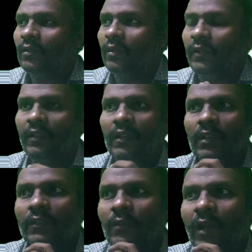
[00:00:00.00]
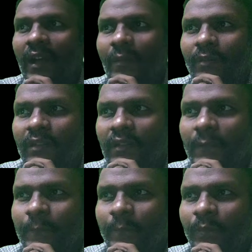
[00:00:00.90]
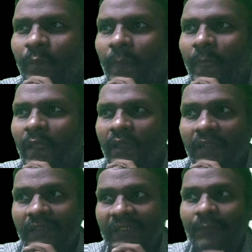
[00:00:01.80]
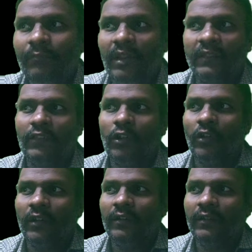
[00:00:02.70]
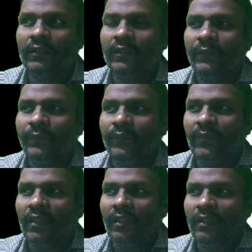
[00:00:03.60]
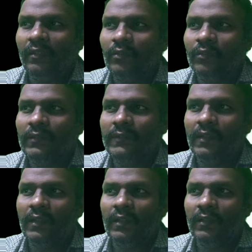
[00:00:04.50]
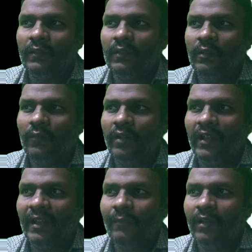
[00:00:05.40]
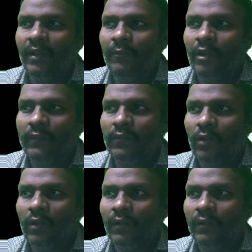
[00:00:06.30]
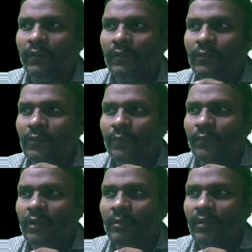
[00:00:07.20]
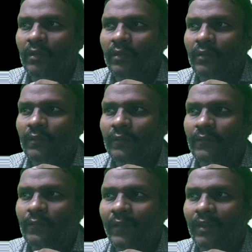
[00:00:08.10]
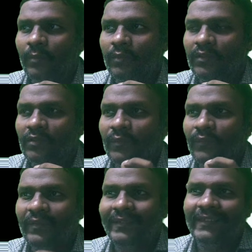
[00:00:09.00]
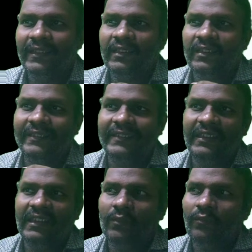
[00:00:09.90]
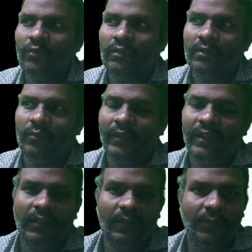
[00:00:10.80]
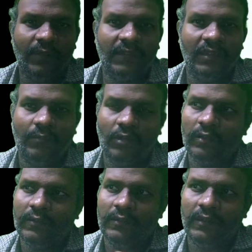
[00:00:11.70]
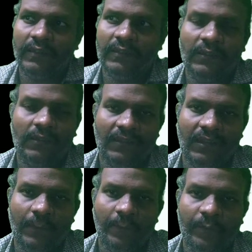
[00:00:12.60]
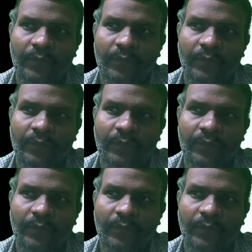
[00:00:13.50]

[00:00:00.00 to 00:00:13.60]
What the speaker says: All right. So aber im Restaurant. So this is a single word. Aber im Restaurant. So the verb in zweite Position. Wissen Sie. Why it is wissen? Because next is Sie.